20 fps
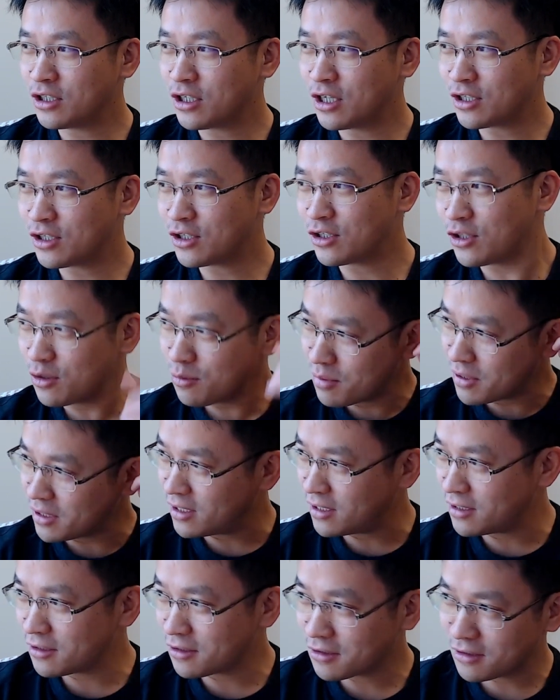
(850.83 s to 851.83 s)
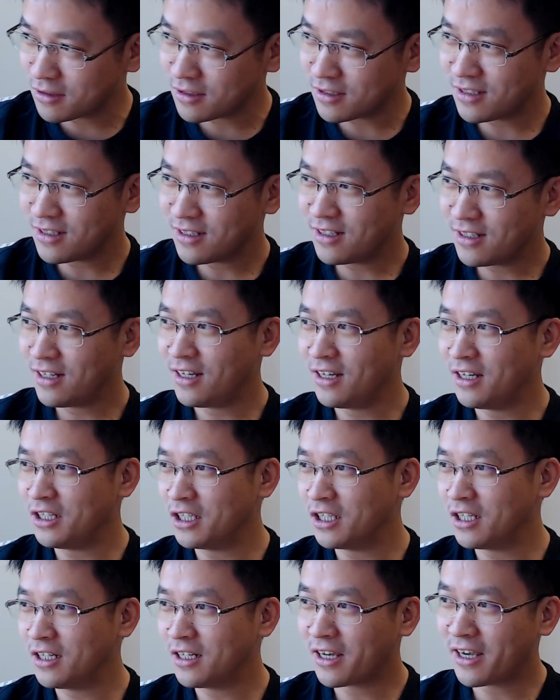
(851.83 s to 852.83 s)
stupidness
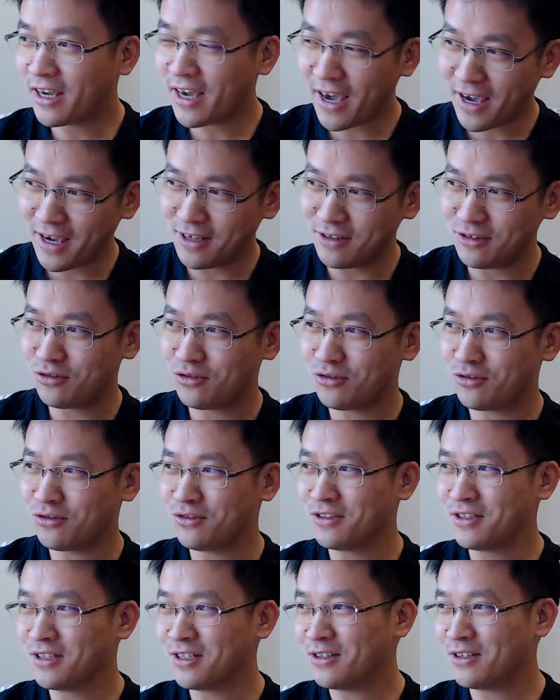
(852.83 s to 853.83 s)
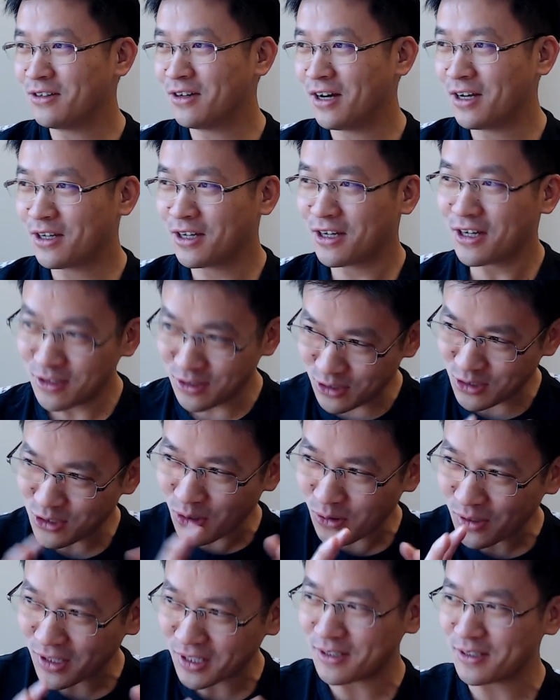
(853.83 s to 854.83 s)
in the cage, right?
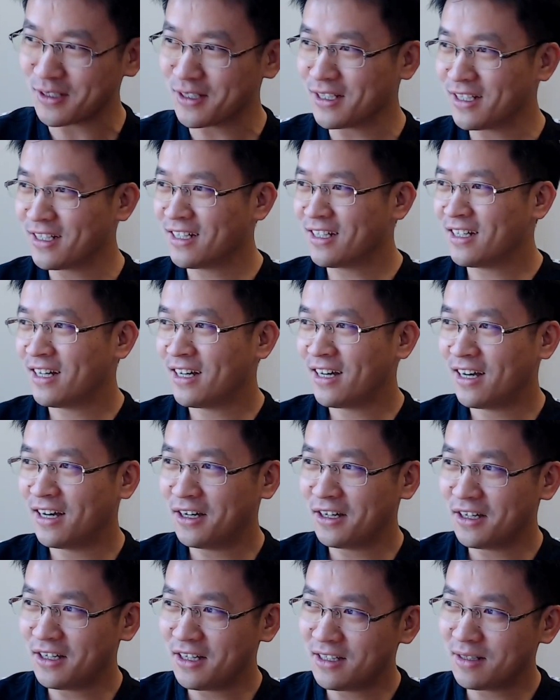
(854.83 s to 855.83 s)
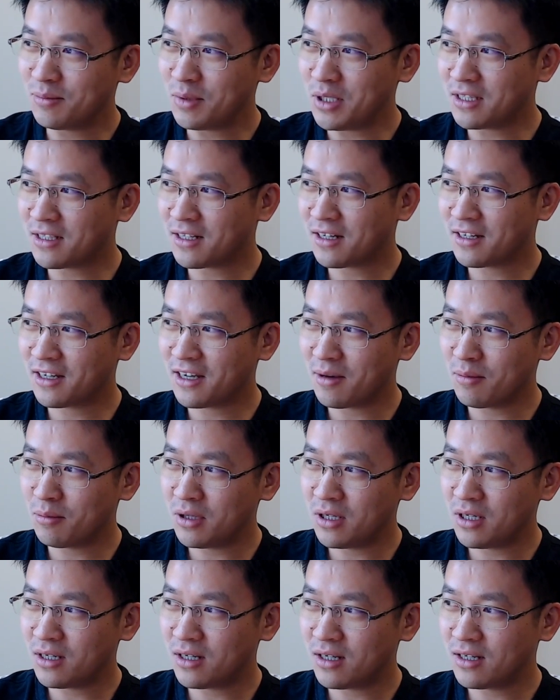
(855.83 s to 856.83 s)
Control it, and in the meantime, I can
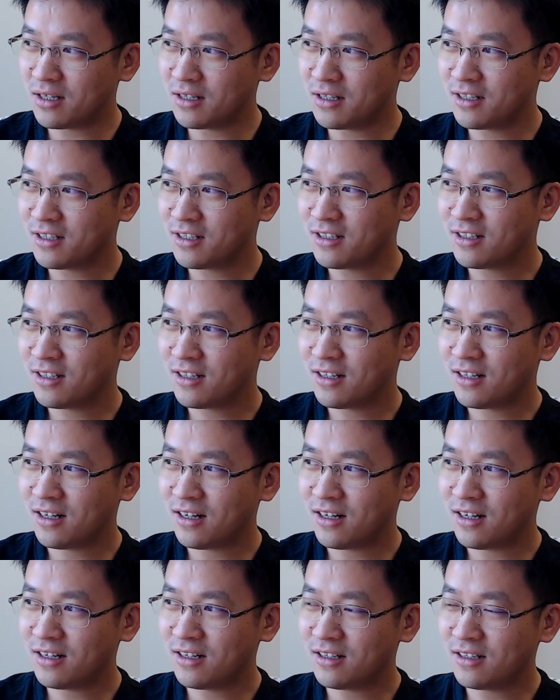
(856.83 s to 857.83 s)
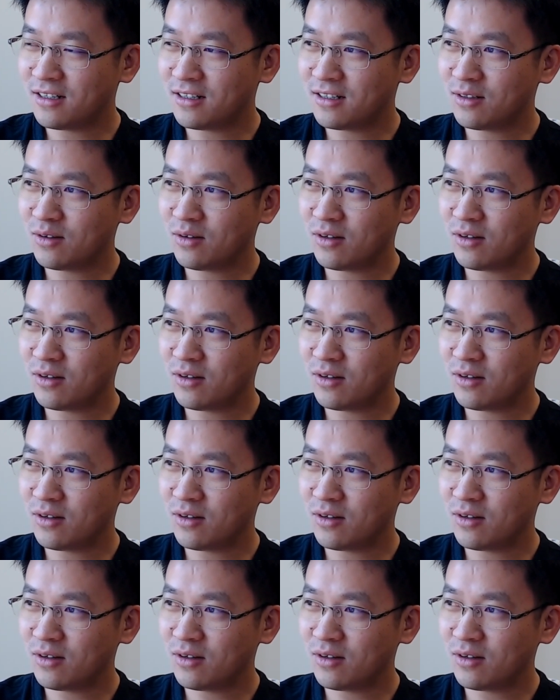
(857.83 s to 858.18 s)
be uh, humble